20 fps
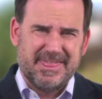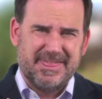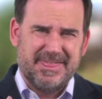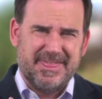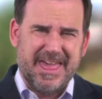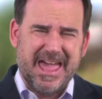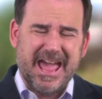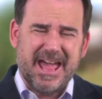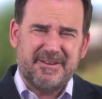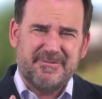
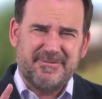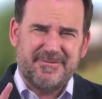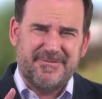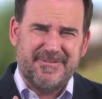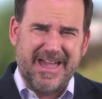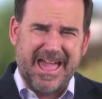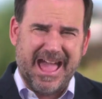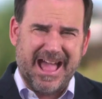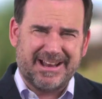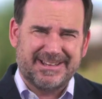That
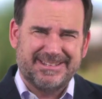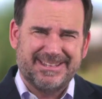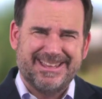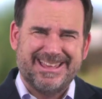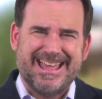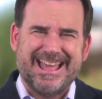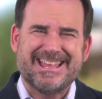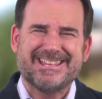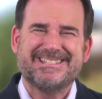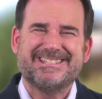fact
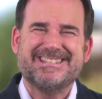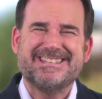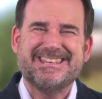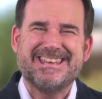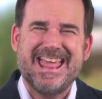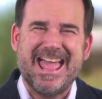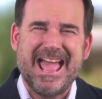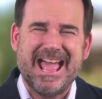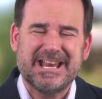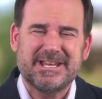has
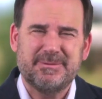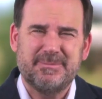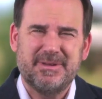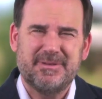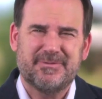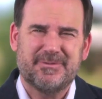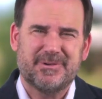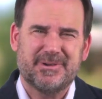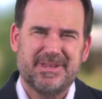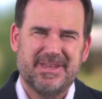nagged me
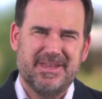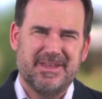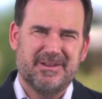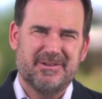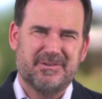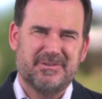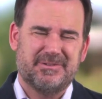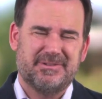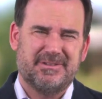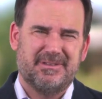for
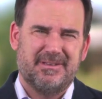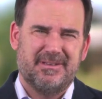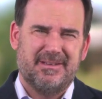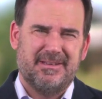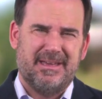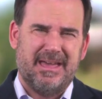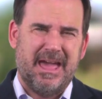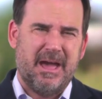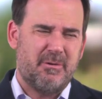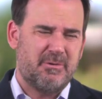years.
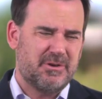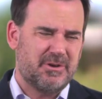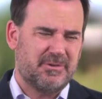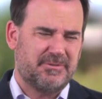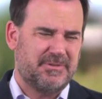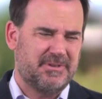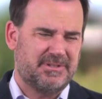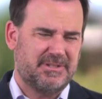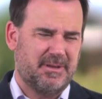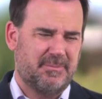How on
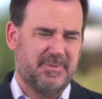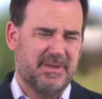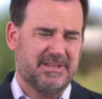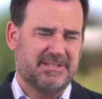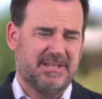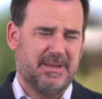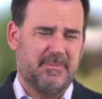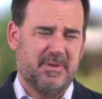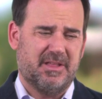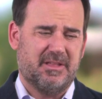earth did something
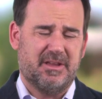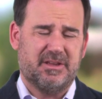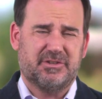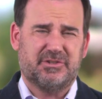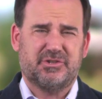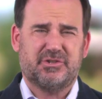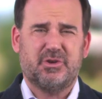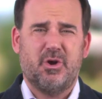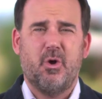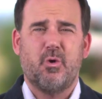seemingly
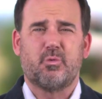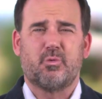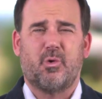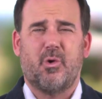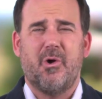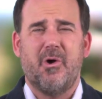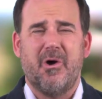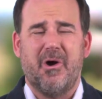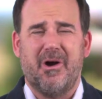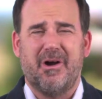so
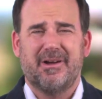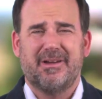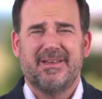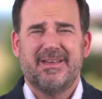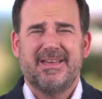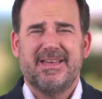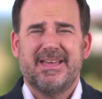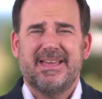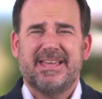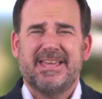wrong
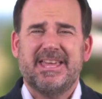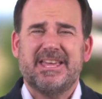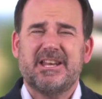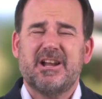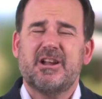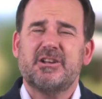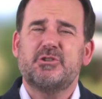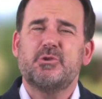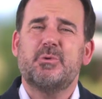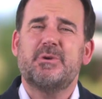get
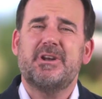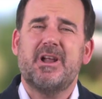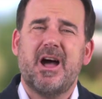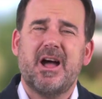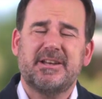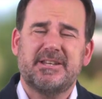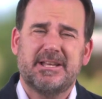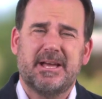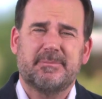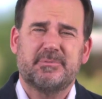onto an
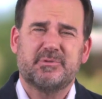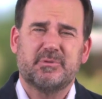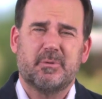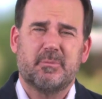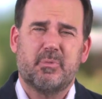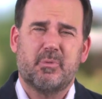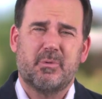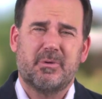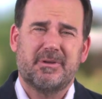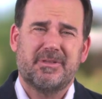autopsy
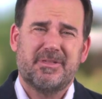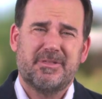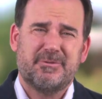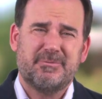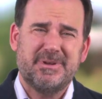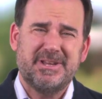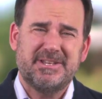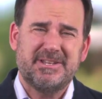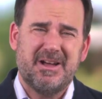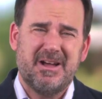report
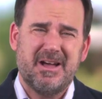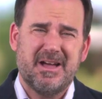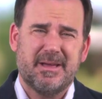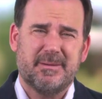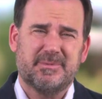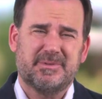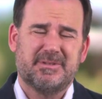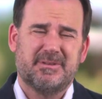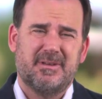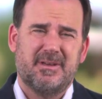three
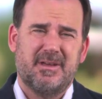times?